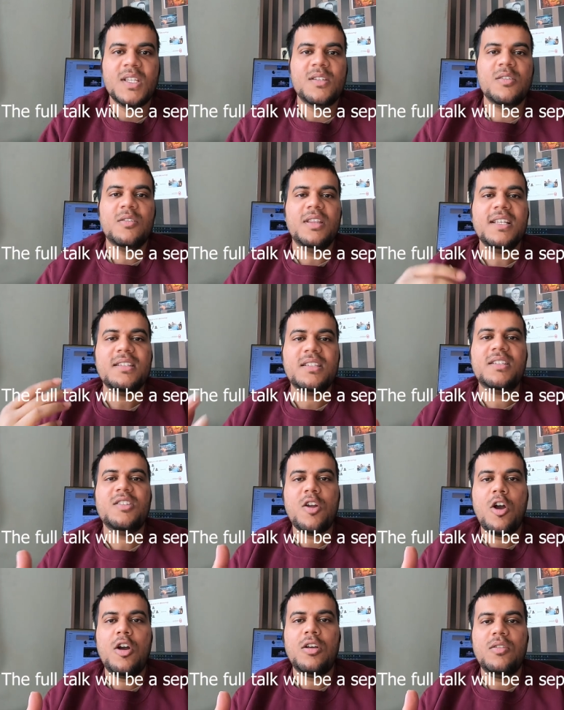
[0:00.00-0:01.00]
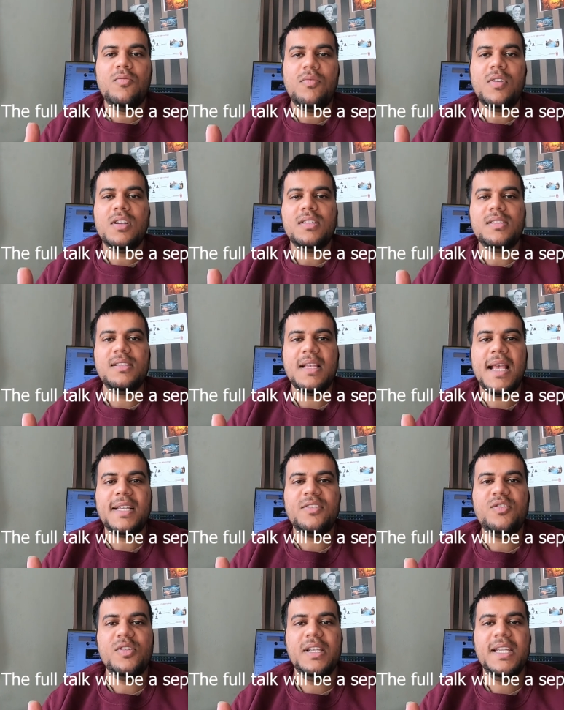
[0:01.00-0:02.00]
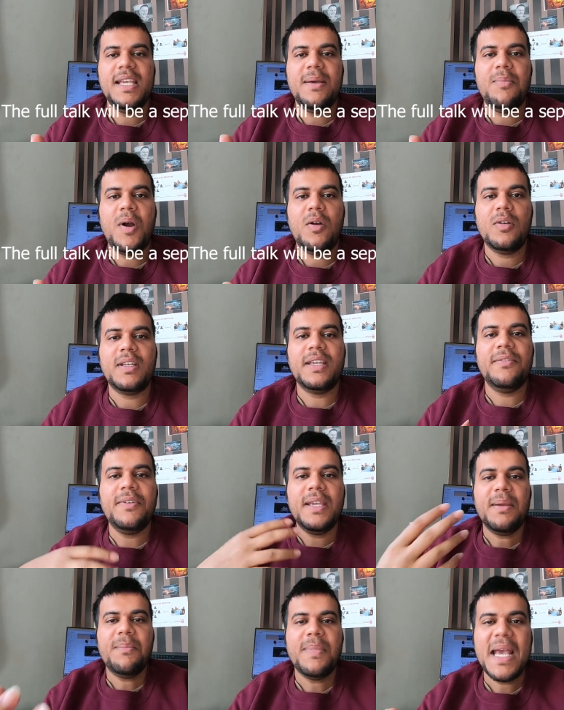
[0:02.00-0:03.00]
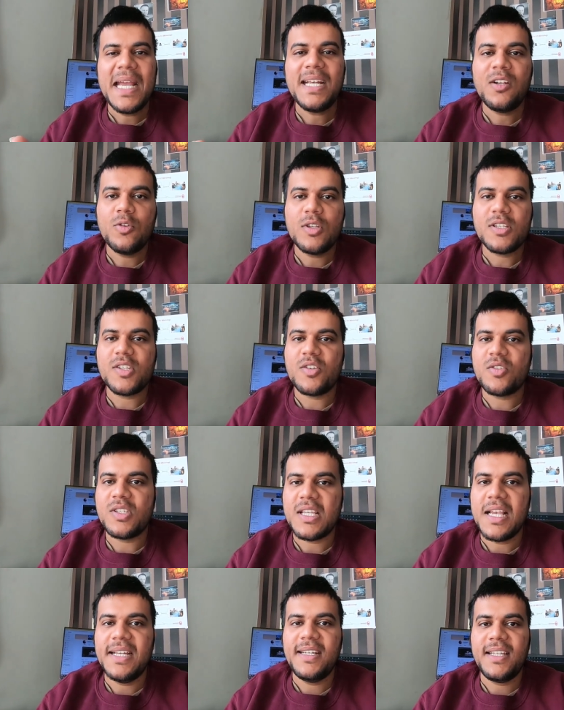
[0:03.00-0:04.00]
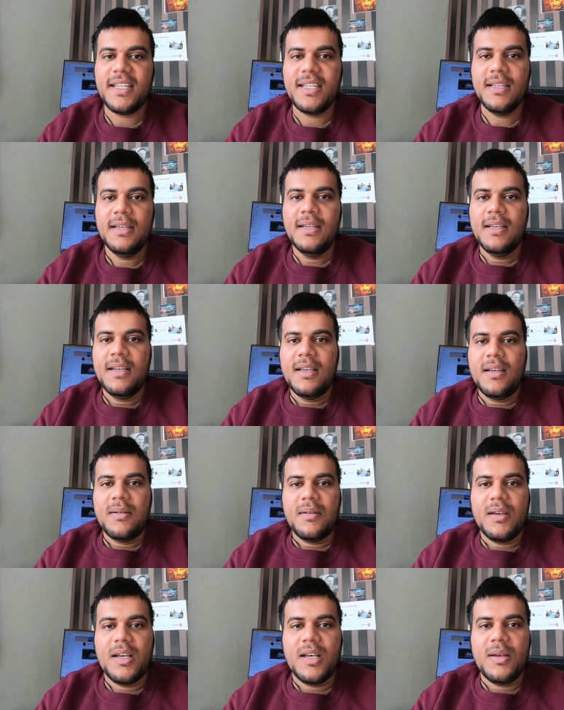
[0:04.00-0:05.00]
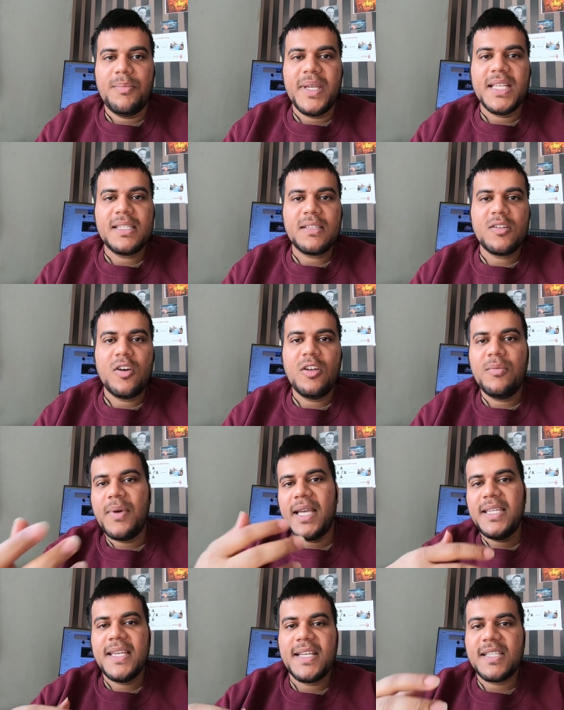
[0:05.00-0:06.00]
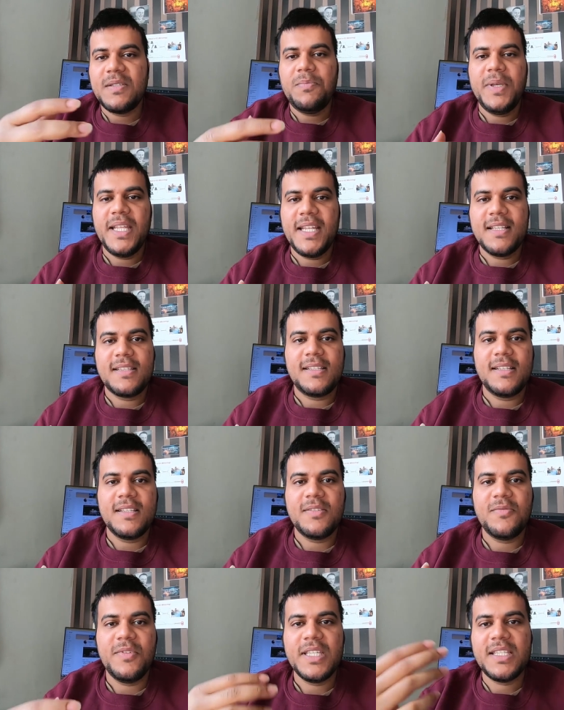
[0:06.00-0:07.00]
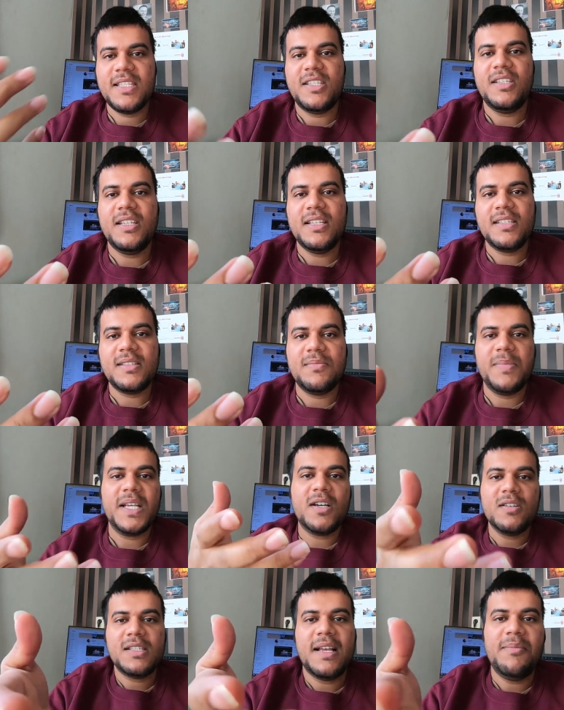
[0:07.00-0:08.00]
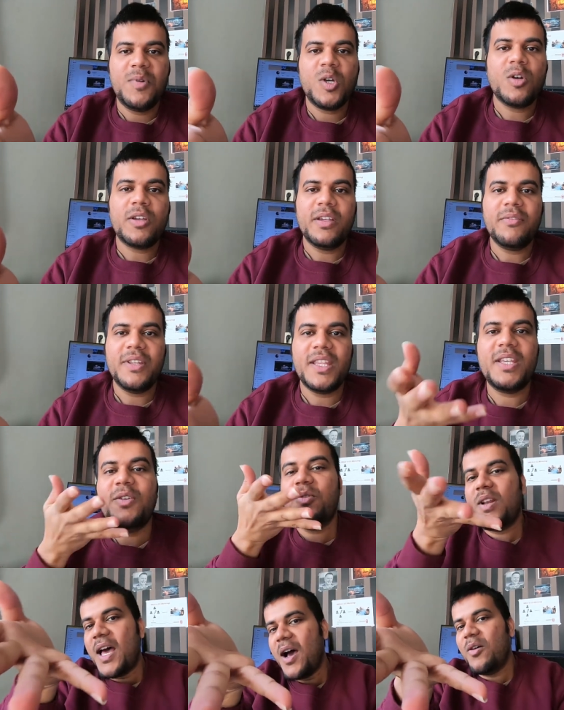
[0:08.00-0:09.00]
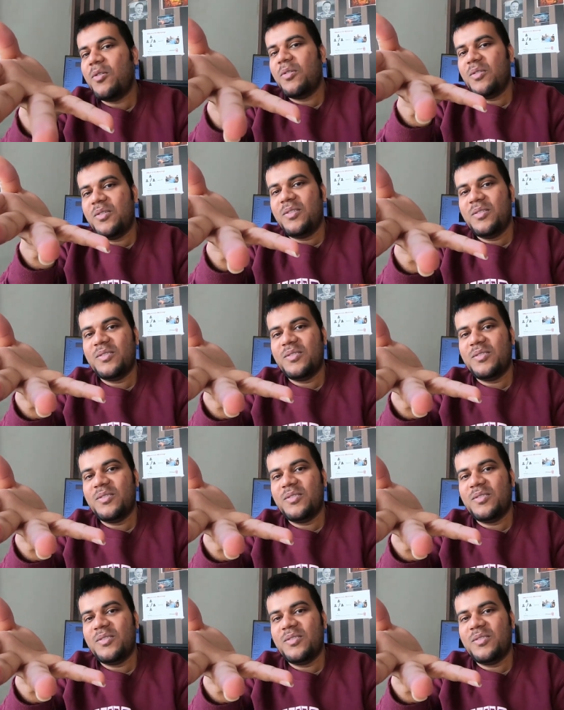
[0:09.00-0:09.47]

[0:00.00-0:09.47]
So this talk was actually about giving back to the society uh, based on my experiences which is because I'm talking with you now.